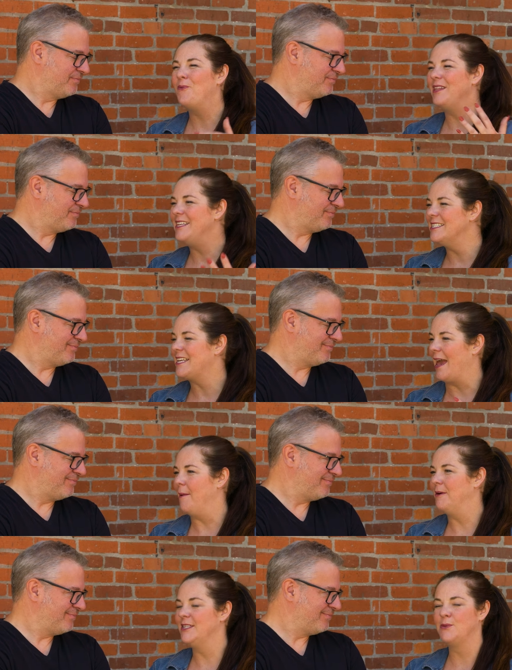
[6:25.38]
Speaker 1: with these
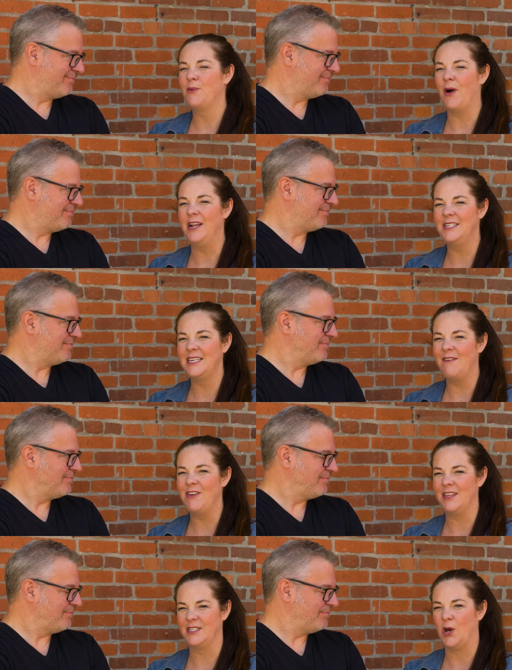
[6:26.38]
cameras, we wanted to give you
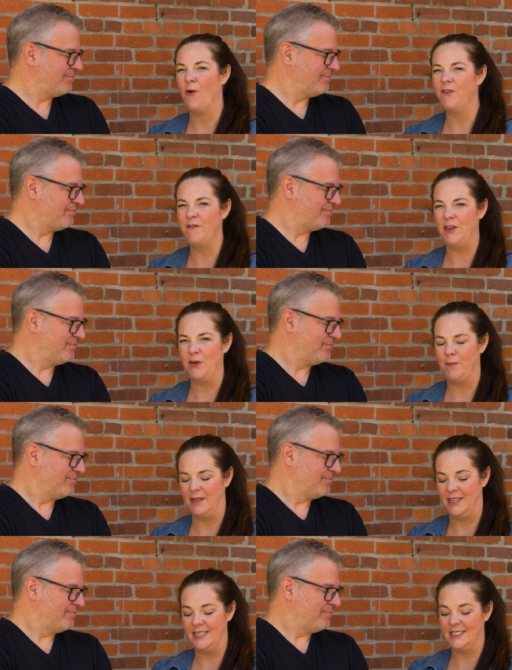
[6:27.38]
this overview, but
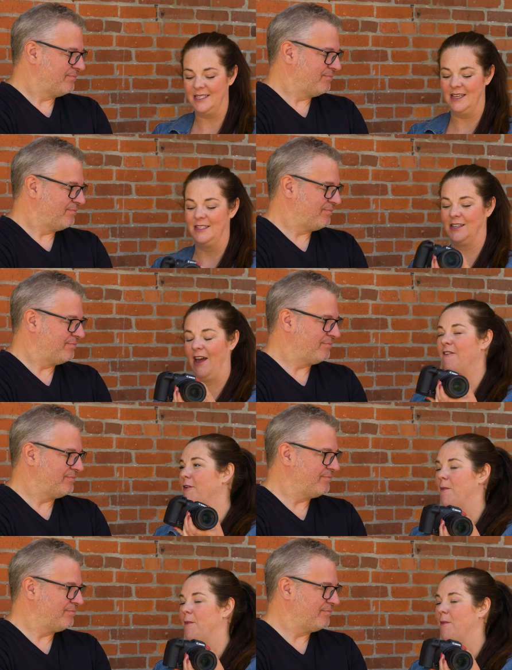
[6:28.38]
this is kind of